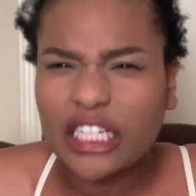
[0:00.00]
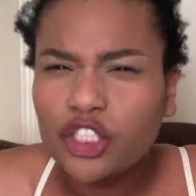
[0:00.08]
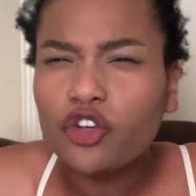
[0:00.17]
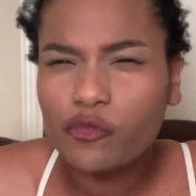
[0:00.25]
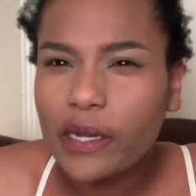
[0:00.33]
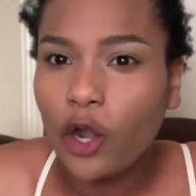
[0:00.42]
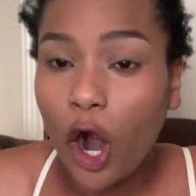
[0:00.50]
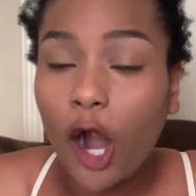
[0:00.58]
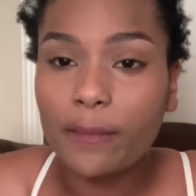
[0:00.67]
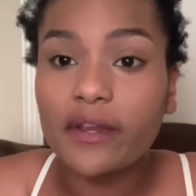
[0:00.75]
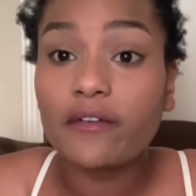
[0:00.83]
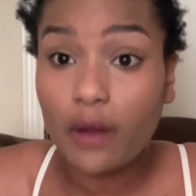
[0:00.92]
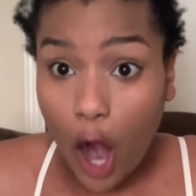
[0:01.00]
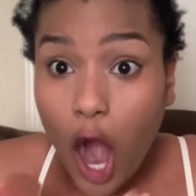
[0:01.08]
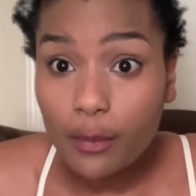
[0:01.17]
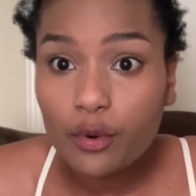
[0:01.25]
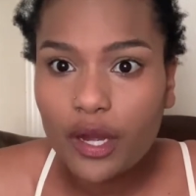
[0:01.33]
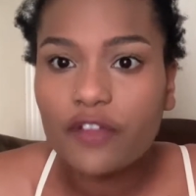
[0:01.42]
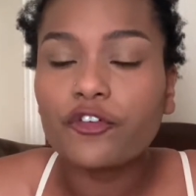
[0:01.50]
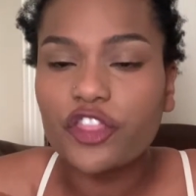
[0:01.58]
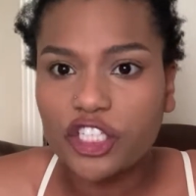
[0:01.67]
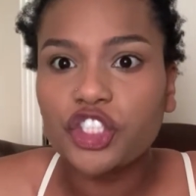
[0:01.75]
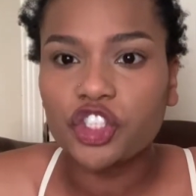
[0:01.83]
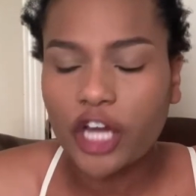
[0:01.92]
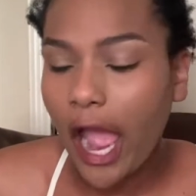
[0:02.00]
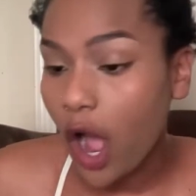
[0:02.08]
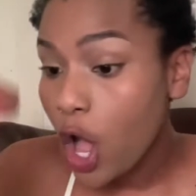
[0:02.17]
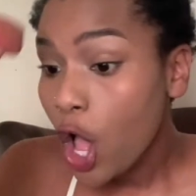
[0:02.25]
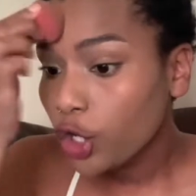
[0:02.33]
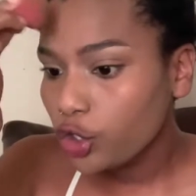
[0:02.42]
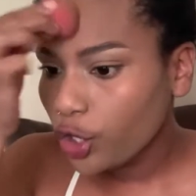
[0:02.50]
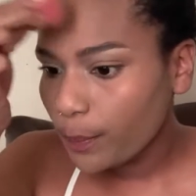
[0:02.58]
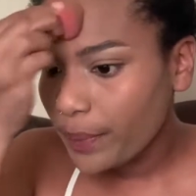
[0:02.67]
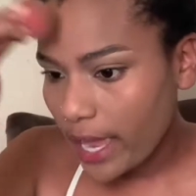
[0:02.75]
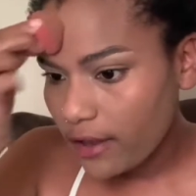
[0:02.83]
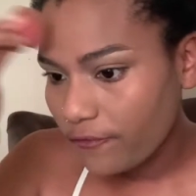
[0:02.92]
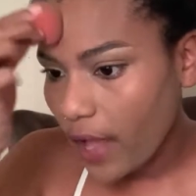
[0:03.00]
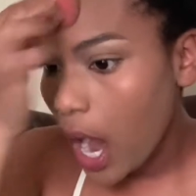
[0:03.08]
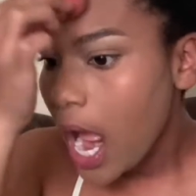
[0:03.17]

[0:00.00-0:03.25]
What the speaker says: you've been harboring for this child, you're a pedophile.